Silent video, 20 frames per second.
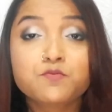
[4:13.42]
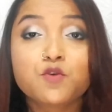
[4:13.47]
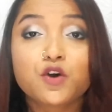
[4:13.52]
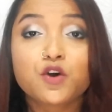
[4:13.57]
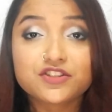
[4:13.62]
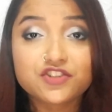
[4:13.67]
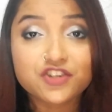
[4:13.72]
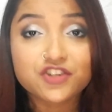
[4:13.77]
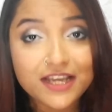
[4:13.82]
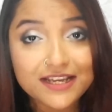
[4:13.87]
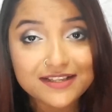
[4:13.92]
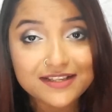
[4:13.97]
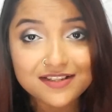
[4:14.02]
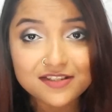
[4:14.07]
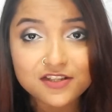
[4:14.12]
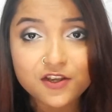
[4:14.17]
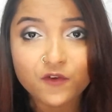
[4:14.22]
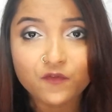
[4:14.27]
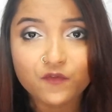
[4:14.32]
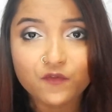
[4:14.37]
It
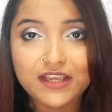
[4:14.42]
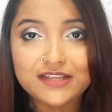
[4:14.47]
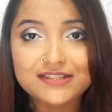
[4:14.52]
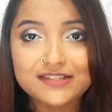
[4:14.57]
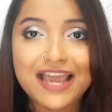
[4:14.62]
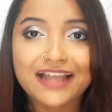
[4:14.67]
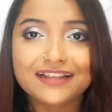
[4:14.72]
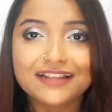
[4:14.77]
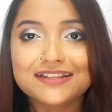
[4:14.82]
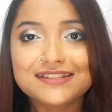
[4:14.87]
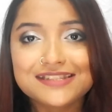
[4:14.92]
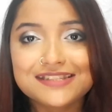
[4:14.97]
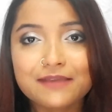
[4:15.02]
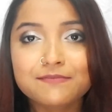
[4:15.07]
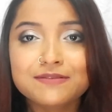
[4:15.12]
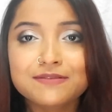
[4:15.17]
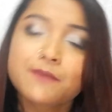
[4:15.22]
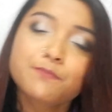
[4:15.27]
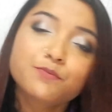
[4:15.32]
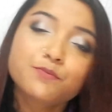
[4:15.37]
moisturizes your face at the
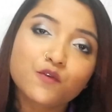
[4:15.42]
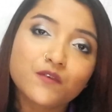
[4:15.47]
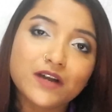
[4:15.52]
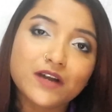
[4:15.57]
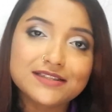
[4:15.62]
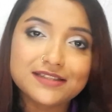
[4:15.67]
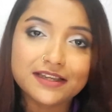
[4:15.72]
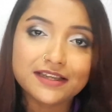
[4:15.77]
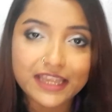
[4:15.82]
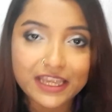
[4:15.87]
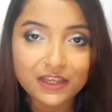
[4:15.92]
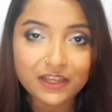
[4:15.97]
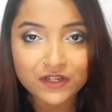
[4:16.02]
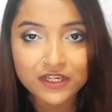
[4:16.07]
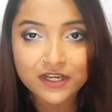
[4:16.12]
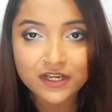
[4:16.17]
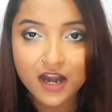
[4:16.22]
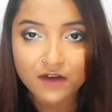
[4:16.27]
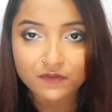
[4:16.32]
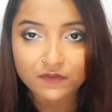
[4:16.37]
same time provides an
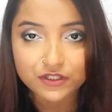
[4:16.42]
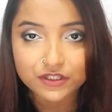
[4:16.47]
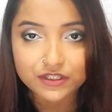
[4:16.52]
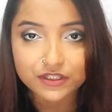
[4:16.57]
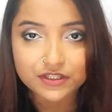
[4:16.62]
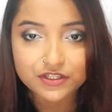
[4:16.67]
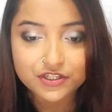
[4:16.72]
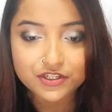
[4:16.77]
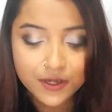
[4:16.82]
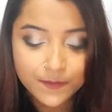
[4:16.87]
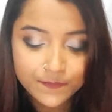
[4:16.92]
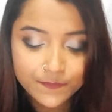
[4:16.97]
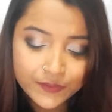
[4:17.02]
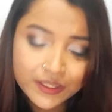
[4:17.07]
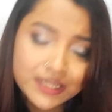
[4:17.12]
even coverage.